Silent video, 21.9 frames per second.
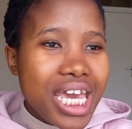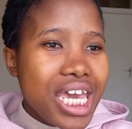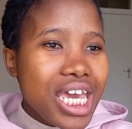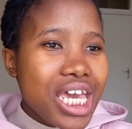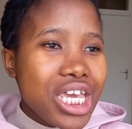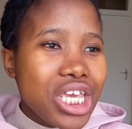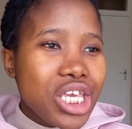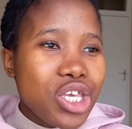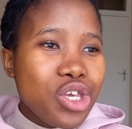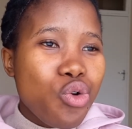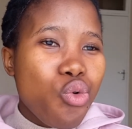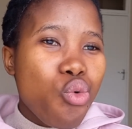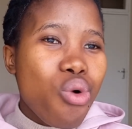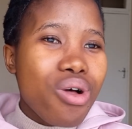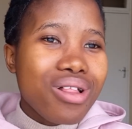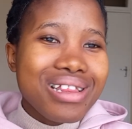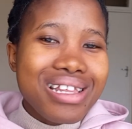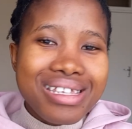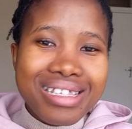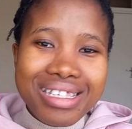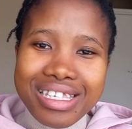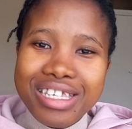you will
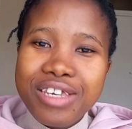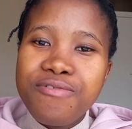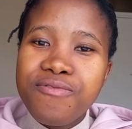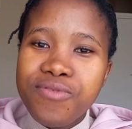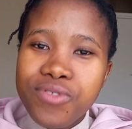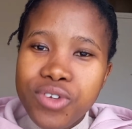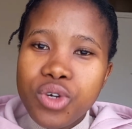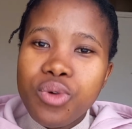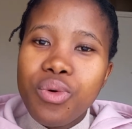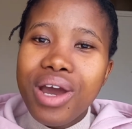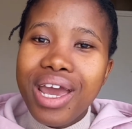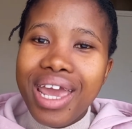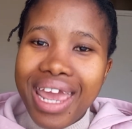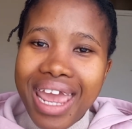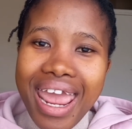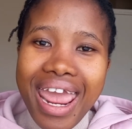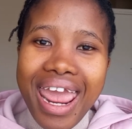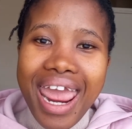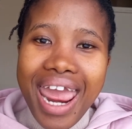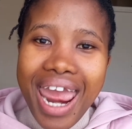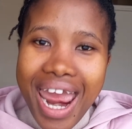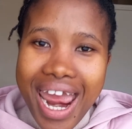see fewer
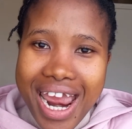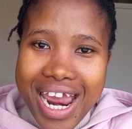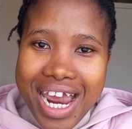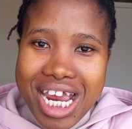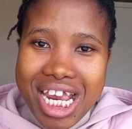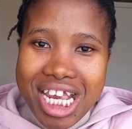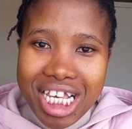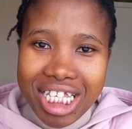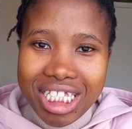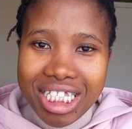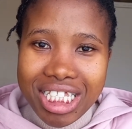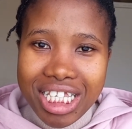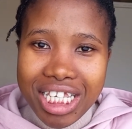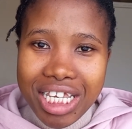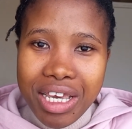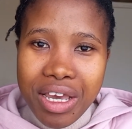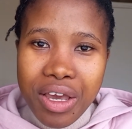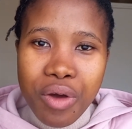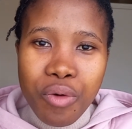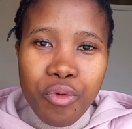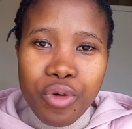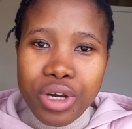hair, you see,
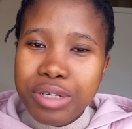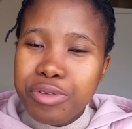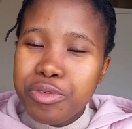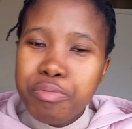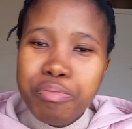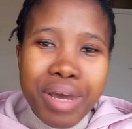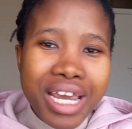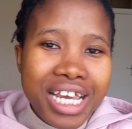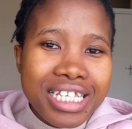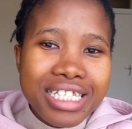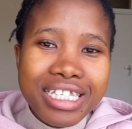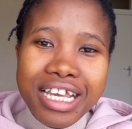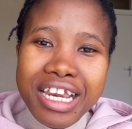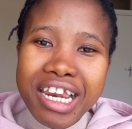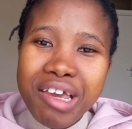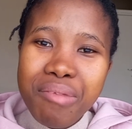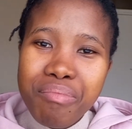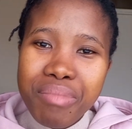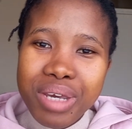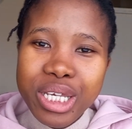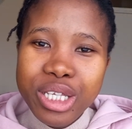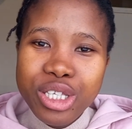which basically
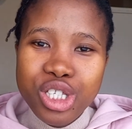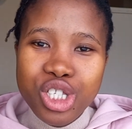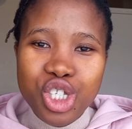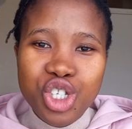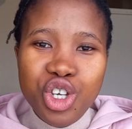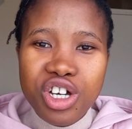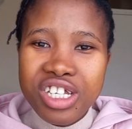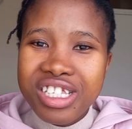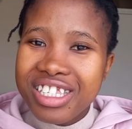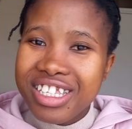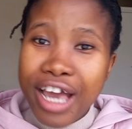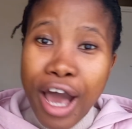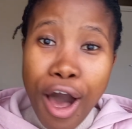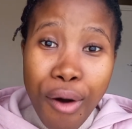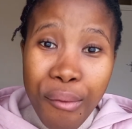means your scalp